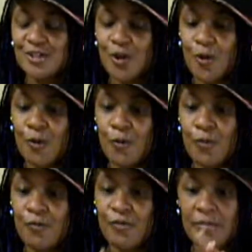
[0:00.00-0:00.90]

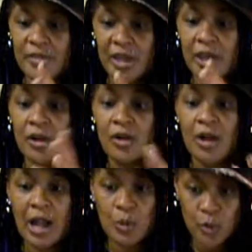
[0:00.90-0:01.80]
So from
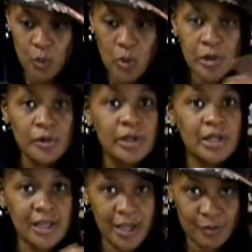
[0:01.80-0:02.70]
there, I would order
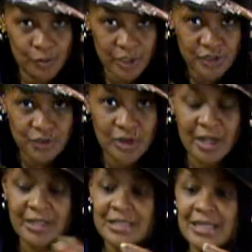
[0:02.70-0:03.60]
it at
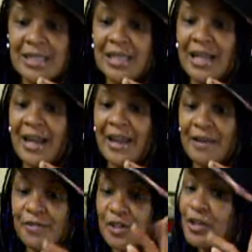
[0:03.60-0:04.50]
restaurants, and then I
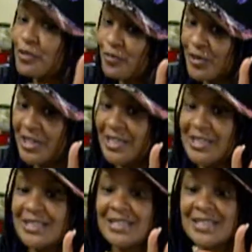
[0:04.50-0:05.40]
have another
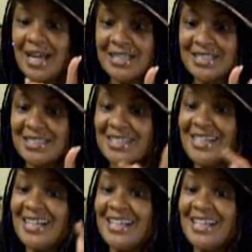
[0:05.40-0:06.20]
friend, Tasha.